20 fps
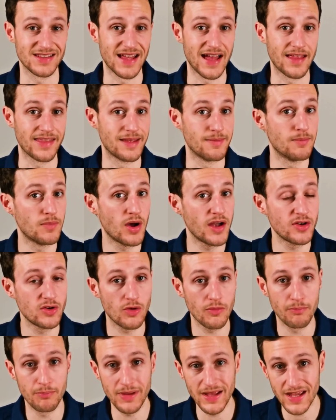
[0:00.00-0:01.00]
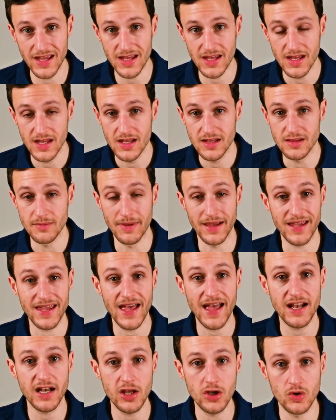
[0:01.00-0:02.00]
that it might not be
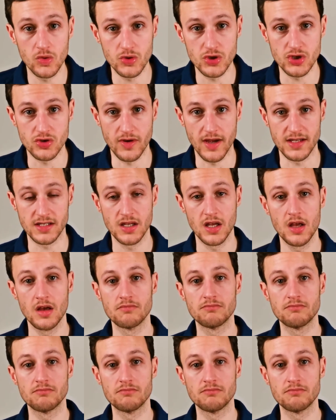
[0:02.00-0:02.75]
mechanical stress,